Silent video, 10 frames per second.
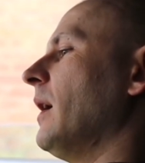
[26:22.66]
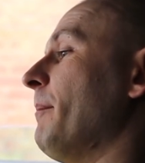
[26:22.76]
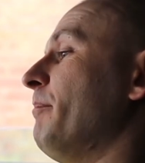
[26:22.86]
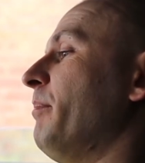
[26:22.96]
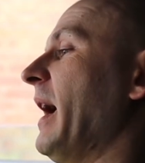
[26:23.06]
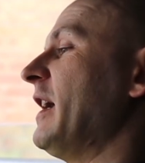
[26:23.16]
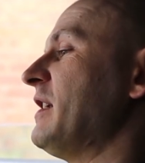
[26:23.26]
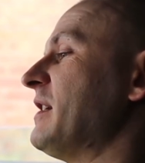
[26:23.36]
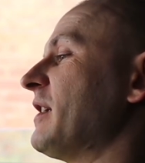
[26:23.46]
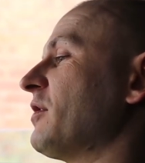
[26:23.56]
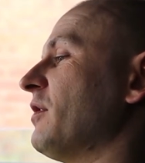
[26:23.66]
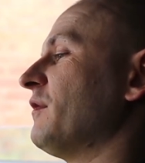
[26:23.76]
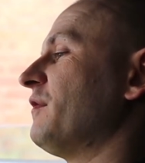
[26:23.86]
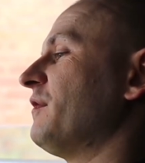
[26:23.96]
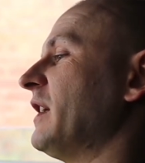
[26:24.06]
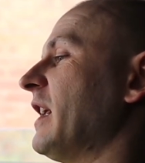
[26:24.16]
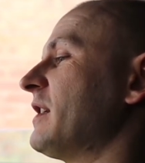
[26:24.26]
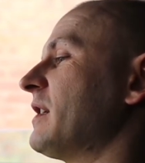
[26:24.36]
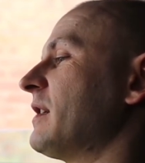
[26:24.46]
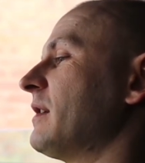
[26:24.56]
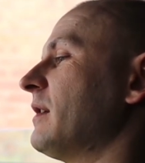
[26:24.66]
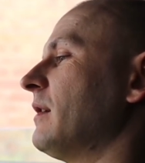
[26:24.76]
I pace the confidence